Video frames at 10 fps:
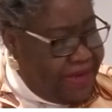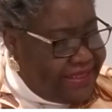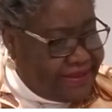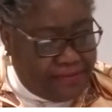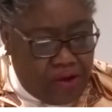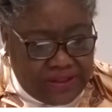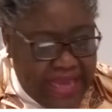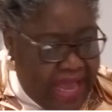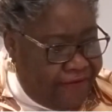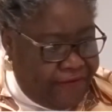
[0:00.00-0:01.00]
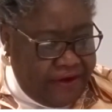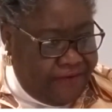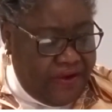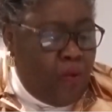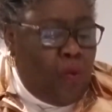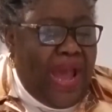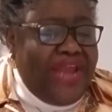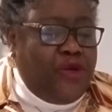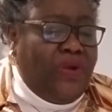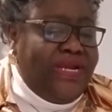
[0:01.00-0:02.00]
place called Africville?
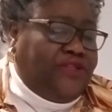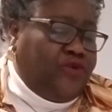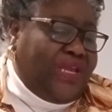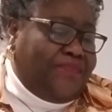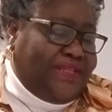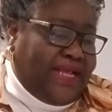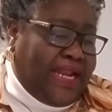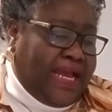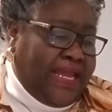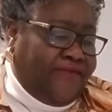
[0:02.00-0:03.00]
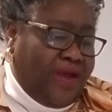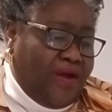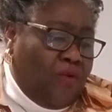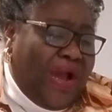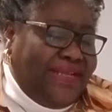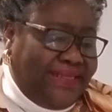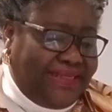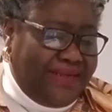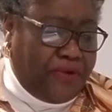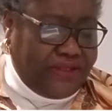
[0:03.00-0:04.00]
Why do we need to keep it alive? Why is
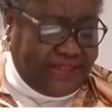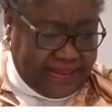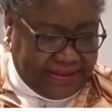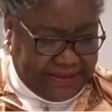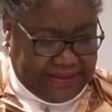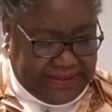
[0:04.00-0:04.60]
it important?